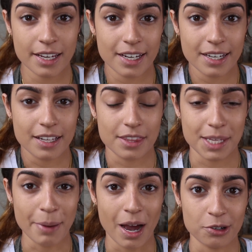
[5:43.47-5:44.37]
in
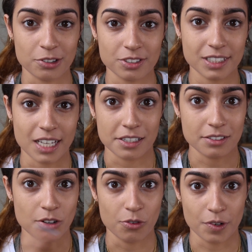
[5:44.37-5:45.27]
the powder
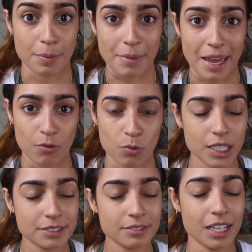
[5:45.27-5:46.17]
set over the matte
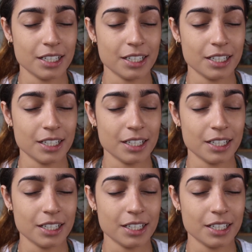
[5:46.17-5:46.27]
one.